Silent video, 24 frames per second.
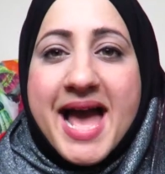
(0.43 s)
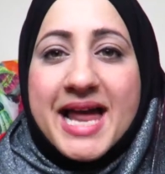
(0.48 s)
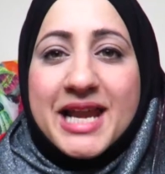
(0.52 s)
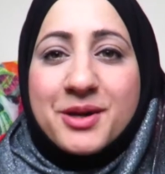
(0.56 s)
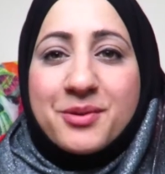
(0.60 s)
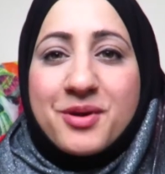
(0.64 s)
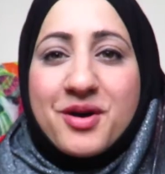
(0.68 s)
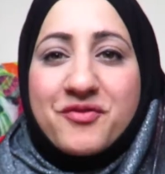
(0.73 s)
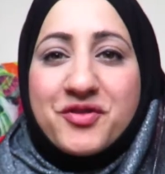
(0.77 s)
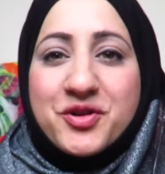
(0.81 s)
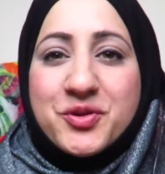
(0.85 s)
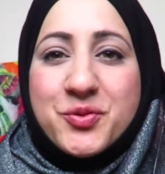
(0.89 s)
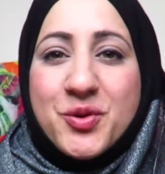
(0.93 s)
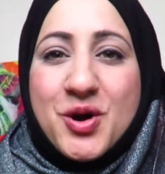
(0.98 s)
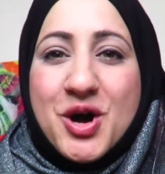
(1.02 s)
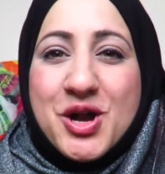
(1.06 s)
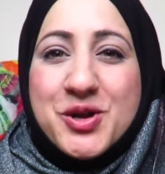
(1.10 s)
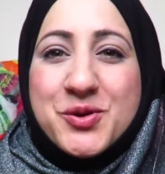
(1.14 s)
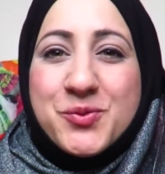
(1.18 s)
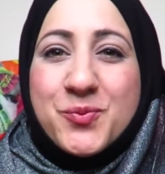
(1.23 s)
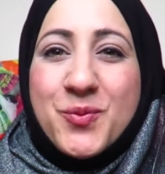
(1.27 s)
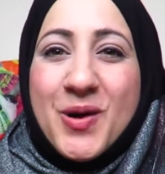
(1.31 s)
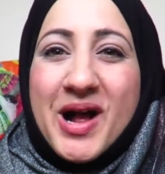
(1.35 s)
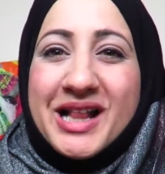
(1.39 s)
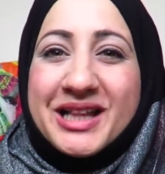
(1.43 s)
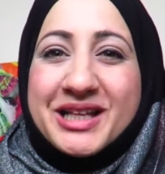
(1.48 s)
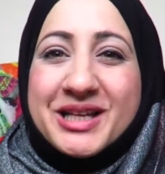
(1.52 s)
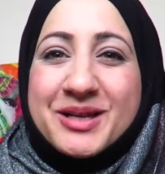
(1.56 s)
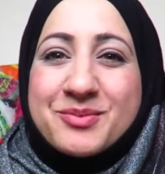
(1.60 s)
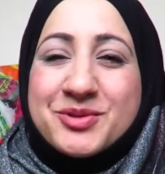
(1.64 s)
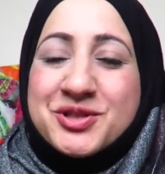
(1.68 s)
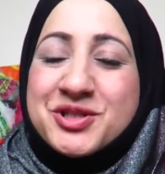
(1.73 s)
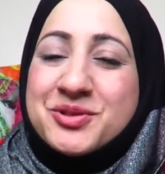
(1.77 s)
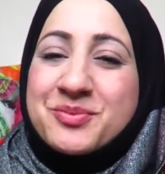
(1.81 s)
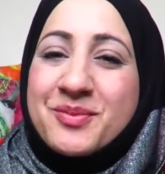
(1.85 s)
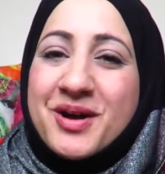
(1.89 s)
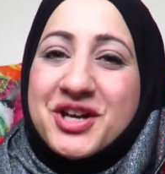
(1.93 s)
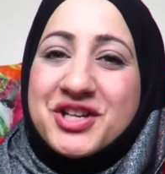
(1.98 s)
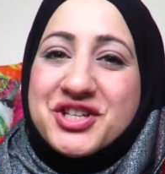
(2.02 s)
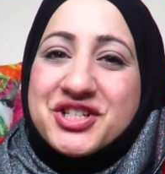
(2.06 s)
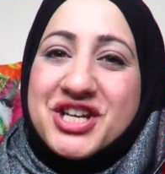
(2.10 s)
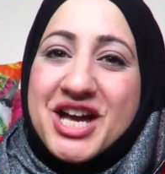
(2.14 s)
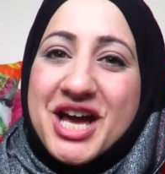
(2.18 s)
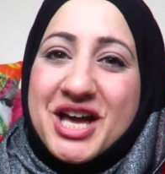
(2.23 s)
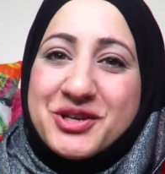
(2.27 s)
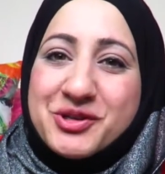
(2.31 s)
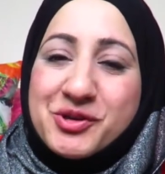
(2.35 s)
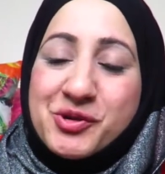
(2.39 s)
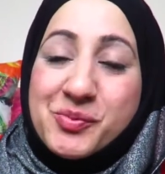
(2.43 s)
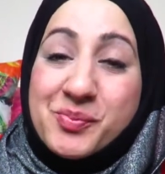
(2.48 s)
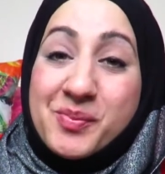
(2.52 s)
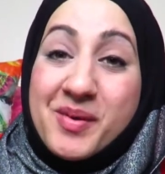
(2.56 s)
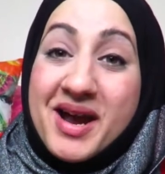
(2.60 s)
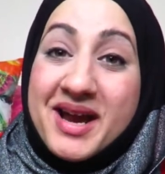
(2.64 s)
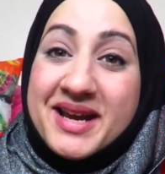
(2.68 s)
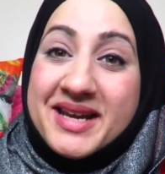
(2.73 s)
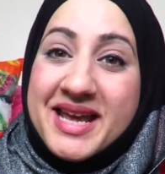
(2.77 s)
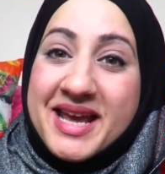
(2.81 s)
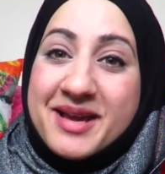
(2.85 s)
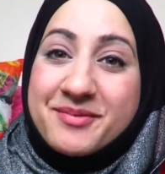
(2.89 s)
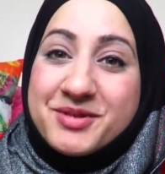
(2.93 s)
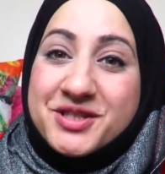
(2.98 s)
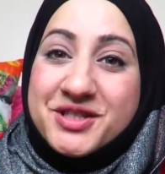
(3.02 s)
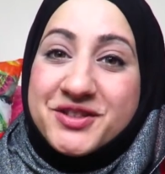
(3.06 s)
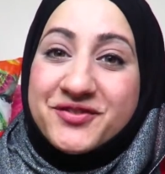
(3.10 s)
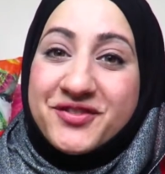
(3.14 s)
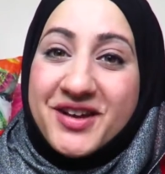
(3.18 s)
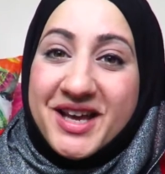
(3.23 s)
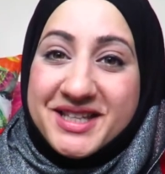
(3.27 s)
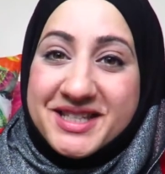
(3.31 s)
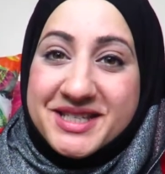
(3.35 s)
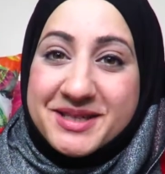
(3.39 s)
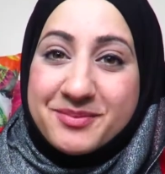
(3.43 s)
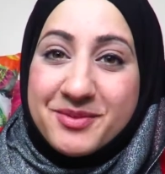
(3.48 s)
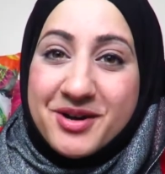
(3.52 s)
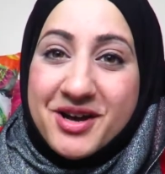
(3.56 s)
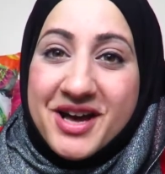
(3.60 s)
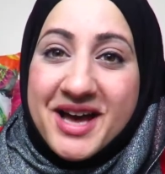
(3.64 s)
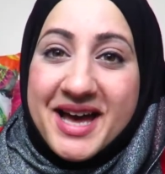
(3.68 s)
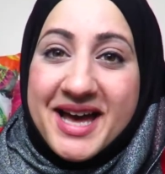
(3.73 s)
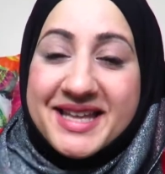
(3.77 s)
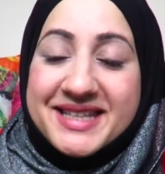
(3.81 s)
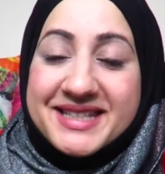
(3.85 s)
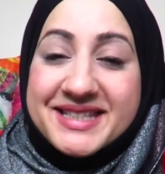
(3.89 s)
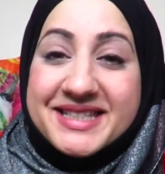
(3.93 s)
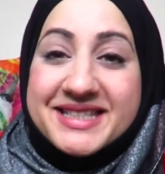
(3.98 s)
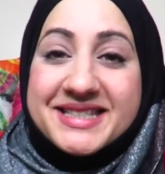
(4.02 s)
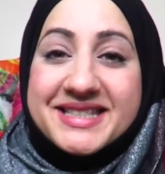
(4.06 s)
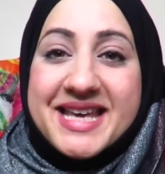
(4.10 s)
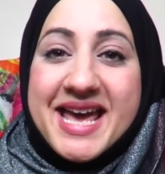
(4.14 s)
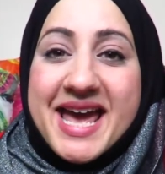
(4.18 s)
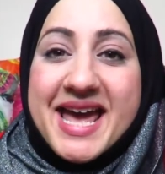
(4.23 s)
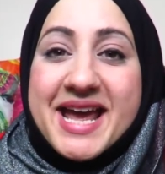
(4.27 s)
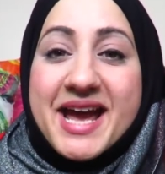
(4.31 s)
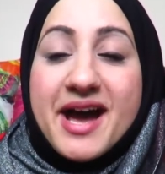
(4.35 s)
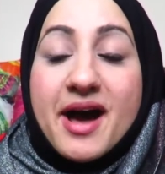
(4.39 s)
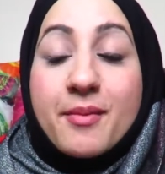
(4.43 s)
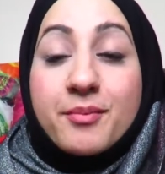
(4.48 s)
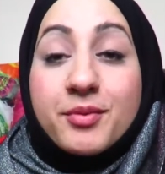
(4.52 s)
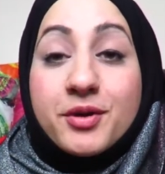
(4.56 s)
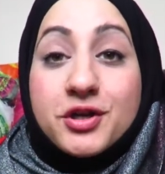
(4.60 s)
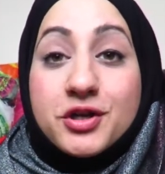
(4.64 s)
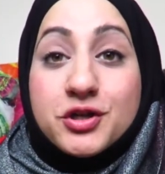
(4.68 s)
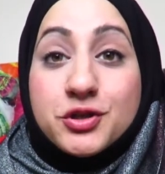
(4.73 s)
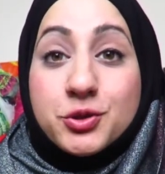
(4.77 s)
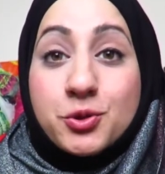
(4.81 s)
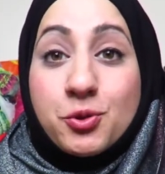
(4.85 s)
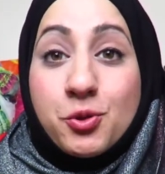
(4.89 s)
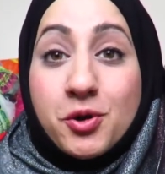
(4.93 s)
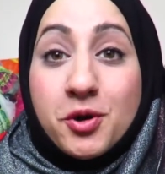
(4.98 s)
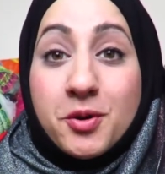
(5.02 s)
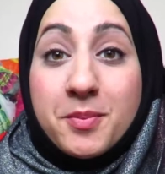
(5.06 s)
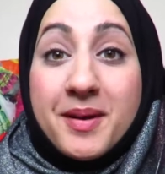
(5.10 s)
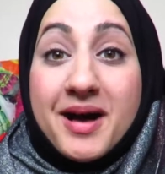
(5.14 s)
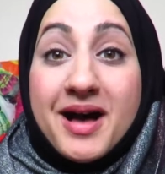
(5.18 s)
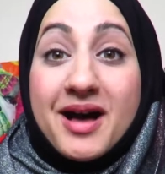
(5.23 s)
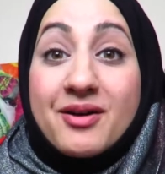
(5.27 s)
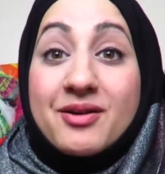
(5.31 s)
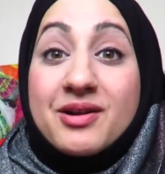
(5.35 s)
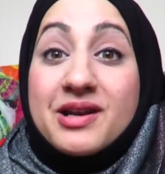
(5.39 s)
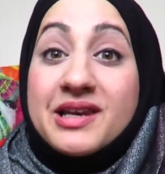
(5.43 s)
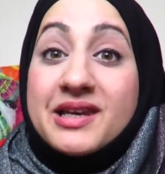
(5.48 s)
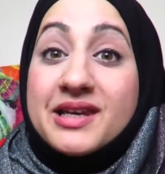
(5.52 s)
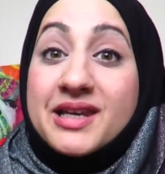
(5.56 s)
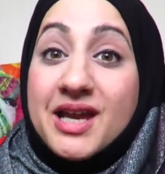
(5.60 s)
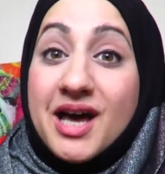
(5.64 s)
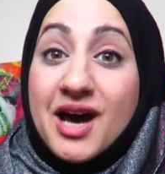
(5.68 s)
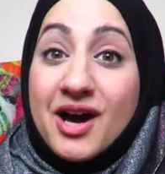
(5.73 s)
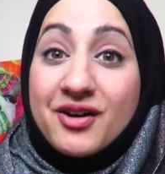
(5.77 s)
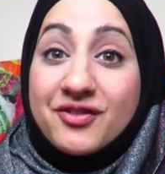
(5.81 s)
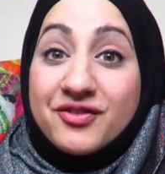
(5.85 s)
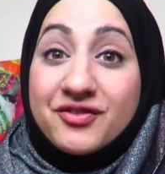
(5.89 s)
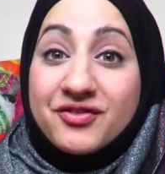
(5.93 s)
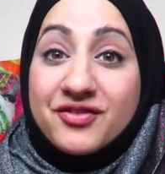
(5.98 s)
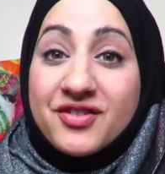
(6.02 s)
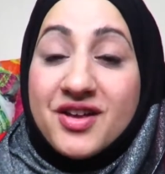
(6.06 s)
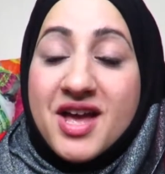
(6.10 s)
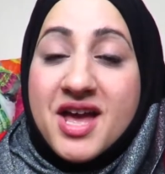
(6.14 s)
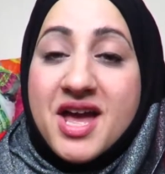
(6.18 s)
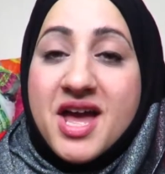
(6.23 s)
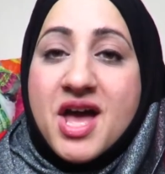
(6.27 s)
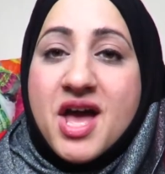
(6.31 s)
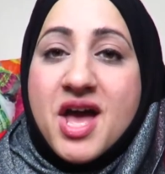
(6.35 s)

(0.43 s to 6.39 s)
Hello everyone, welcome to my channel. My name is Fatema and today I'm going to talk about love.